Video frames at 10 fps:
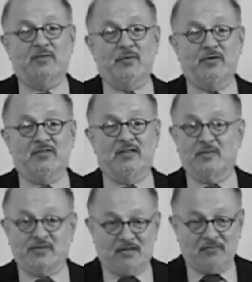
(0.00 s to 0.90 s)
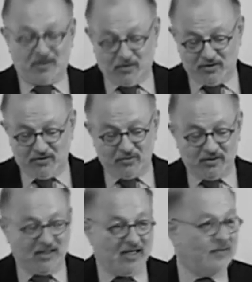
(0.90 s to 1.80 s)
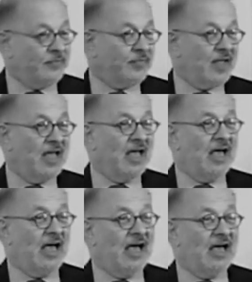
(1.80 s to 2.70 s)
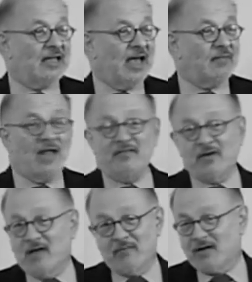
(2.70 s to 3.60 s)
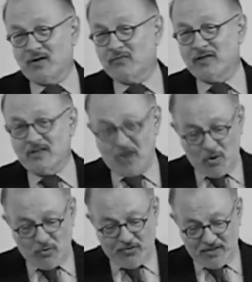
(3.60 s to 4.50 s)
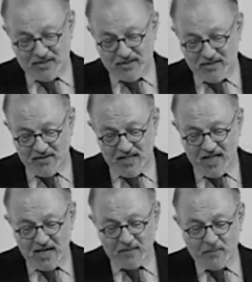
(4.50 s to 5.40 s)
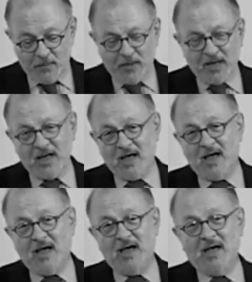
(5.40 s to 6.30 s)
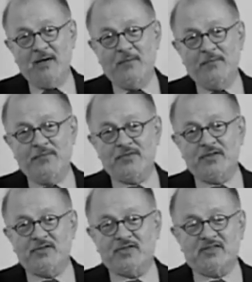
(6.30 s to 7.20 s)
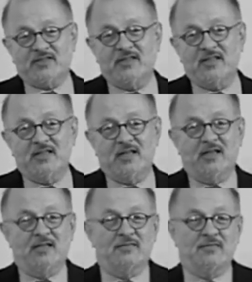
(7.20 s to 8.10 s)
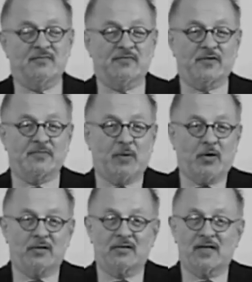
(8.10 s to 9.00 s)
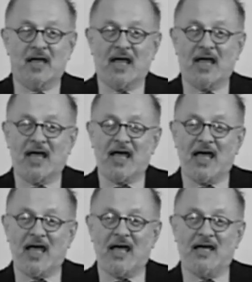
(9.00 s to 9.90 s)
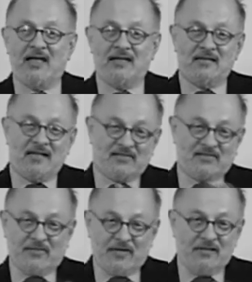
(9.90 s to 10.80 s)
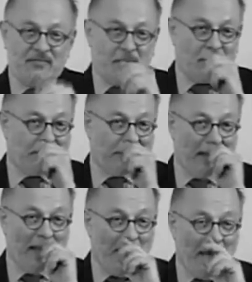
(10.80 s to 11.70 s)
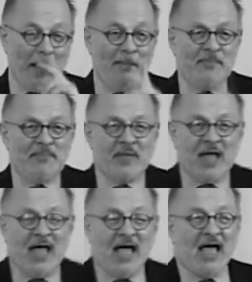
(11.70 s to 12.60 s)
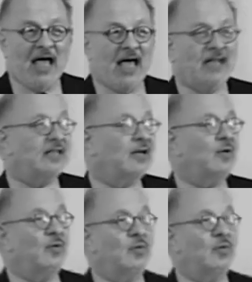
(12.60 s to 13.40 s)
with music, which I'm not going to do today. And I'm not going to read the whole thing, but just the first part. It has 3 parts. And